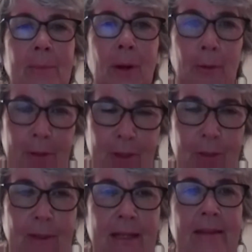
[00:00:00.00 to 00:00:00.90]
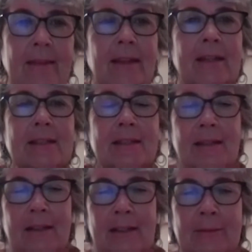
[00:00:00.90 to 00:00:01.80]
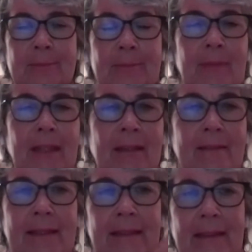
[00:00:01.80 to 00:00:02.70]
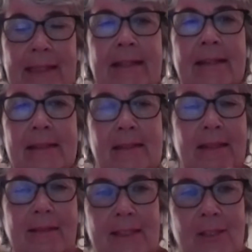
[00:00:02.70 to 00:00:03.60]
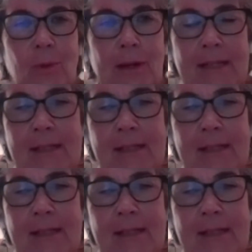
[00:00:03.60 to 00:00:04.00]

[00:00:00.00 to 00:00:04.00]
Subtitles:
poetry that that links in this way.